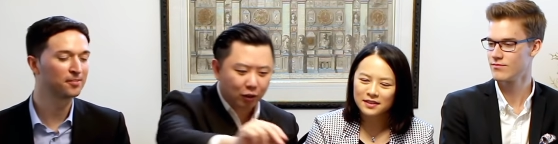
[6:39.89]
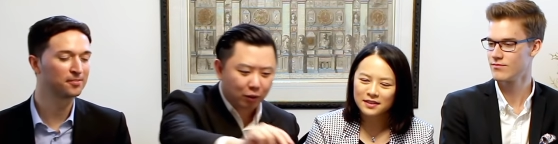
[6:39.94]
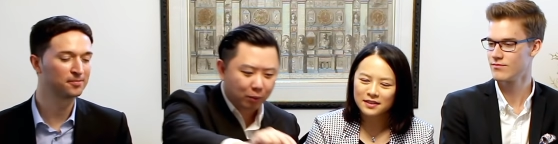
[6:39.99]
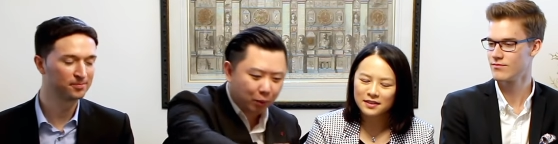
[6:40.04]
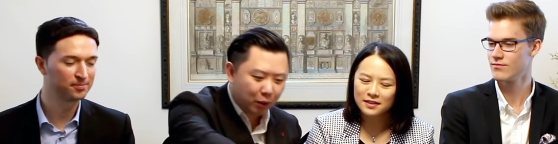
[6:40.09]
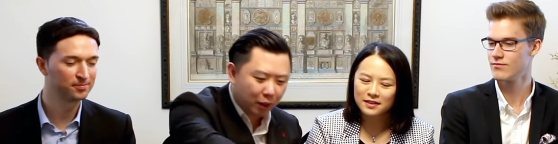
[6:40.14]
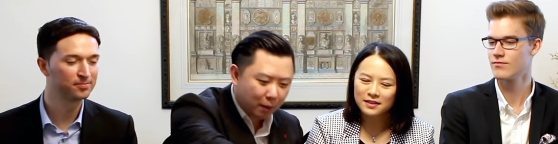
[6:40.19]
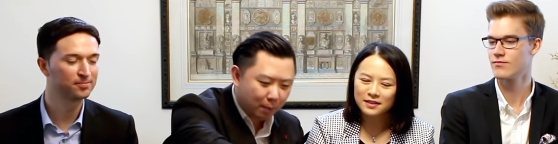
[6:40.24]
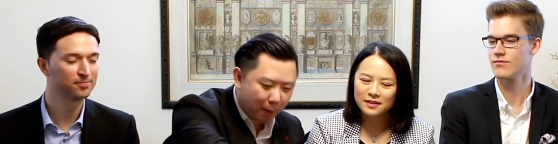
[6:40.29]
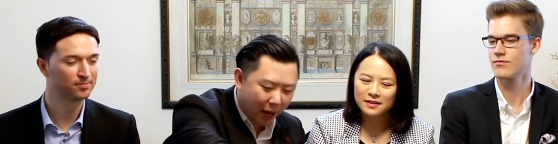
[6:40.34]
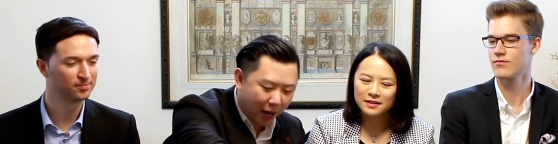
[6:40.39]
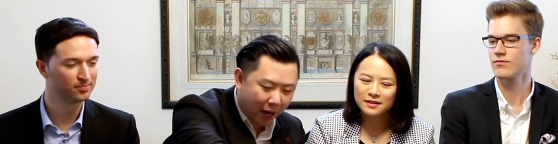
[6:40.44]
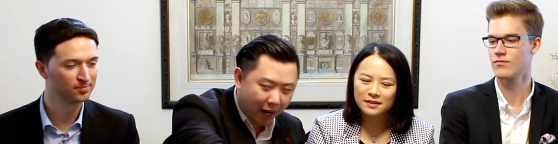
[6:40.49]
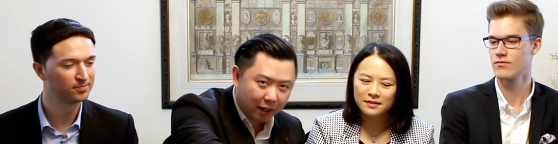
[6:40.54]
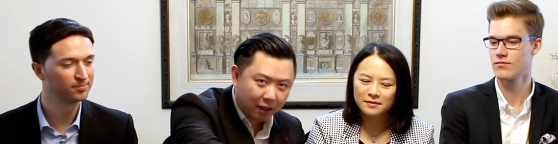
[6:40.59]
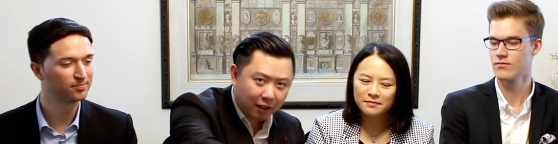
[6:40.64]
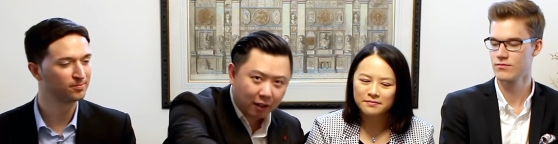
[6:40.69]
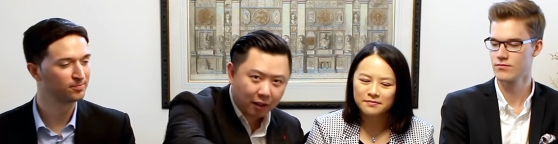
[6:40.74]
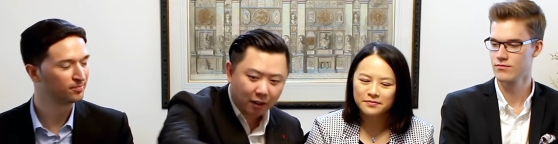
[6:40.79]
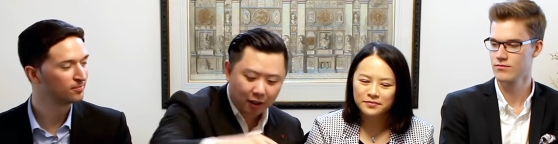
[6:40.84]
Speaker 1: you put it
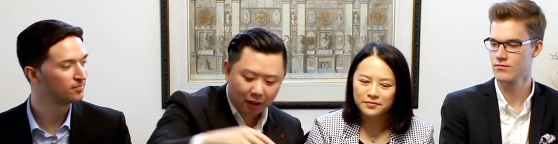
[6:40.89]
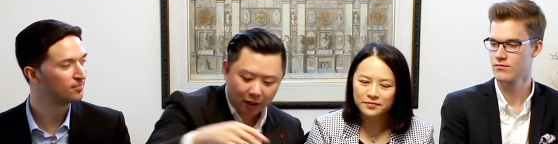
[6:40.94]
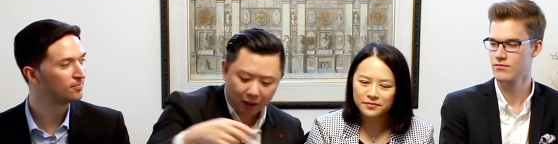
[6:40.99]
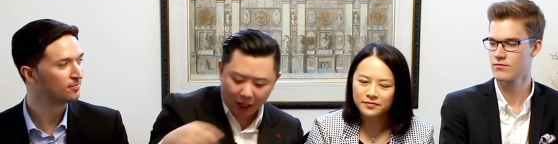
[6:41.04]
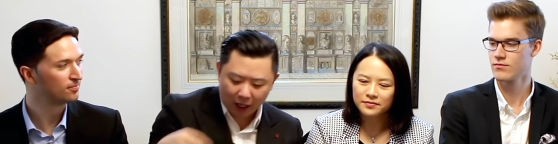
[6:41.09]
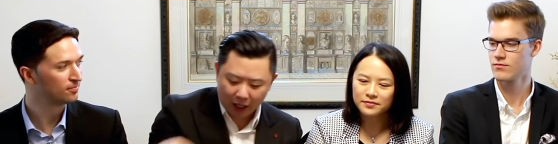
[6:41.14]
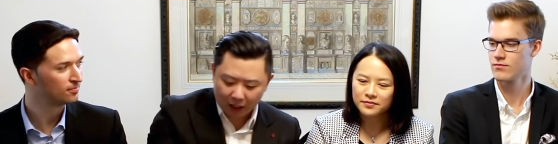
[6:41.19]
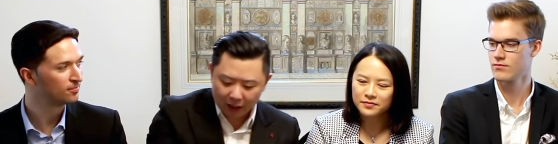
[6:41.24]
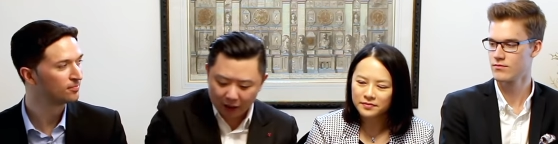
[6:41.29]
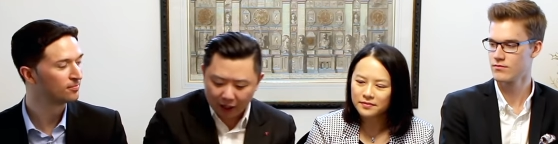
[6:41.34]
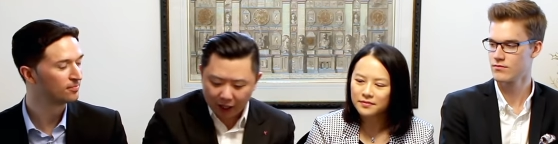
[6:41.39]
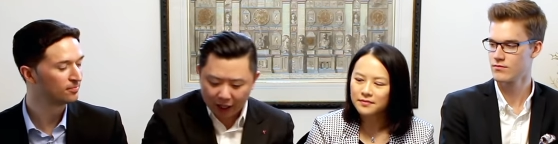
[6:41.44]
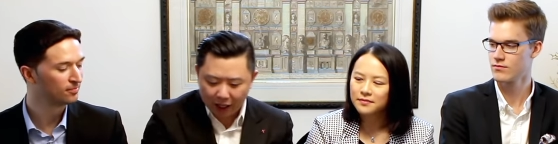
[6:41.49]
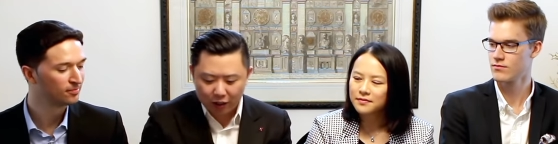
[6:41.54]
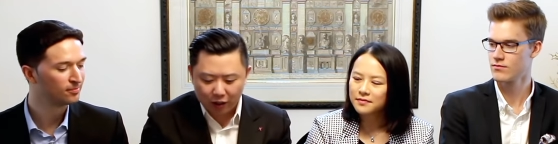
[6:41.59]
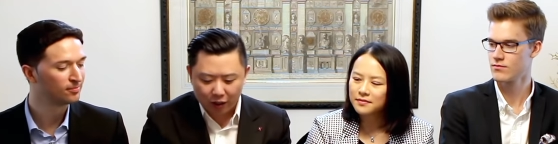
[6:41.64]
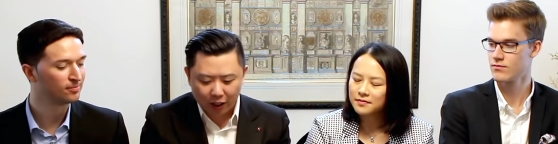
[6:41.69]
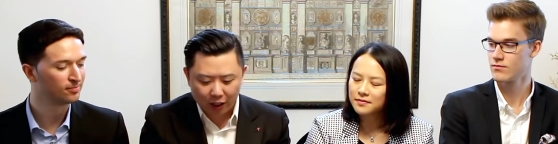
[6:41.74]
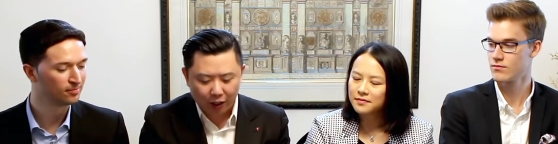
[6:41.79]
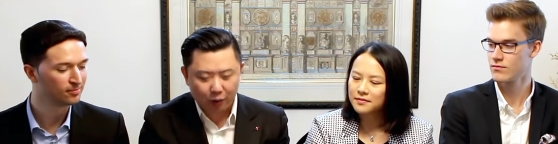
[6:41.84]
back, and
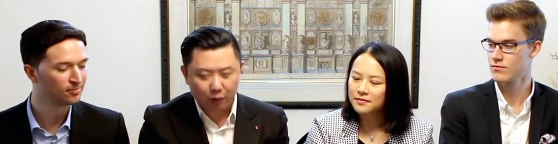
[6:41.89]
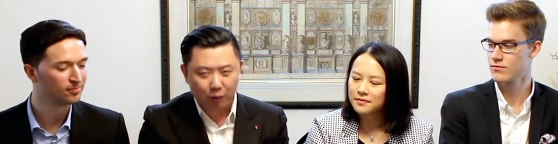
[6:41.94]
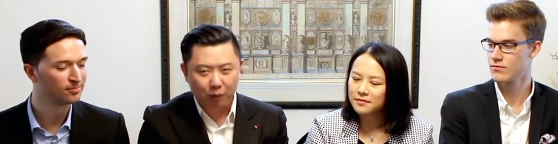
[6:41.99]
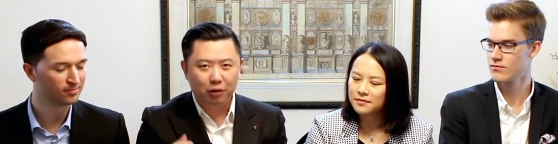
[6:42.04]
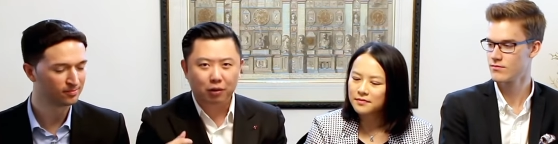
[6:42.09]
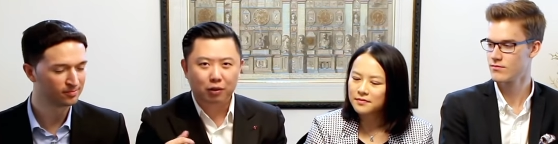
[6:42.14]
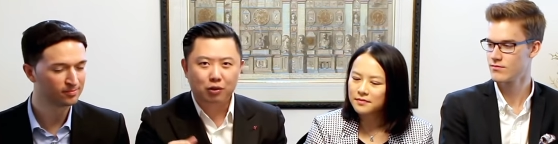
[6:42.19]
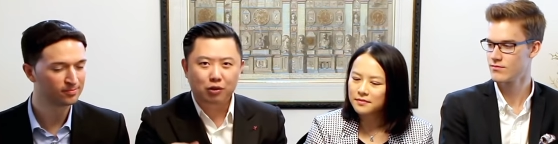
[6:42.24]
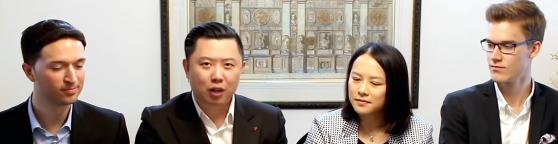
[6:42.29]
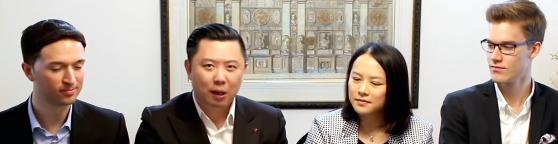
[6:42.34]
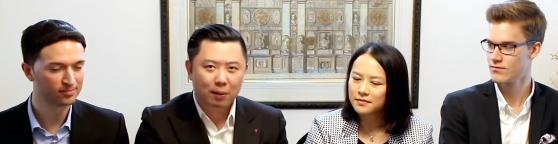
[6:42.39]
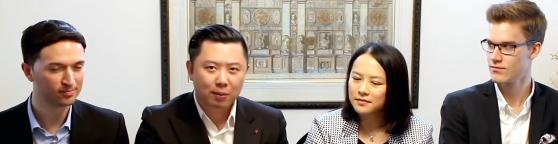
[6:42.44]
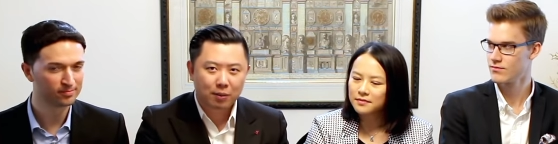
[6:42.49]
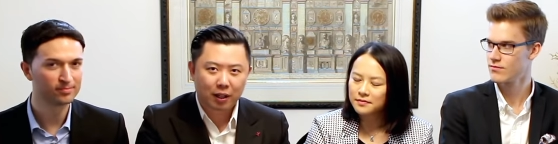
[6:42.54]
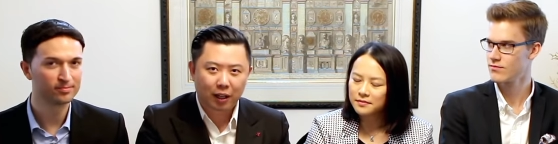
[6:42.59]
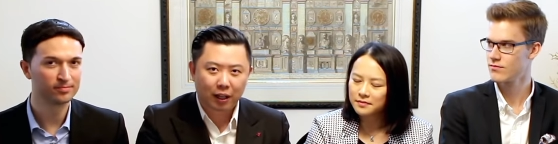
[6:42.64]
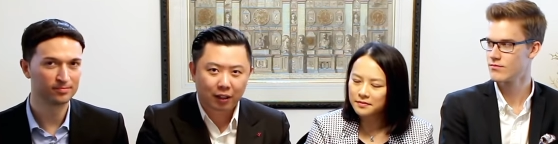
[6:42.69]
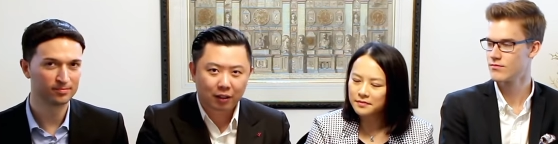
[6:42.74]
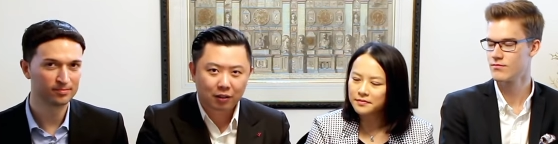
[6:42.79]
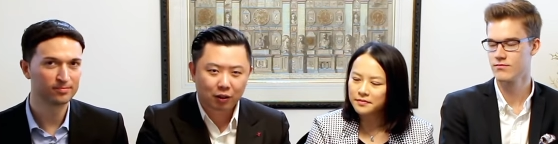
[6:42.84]
then you eat with your chopstick.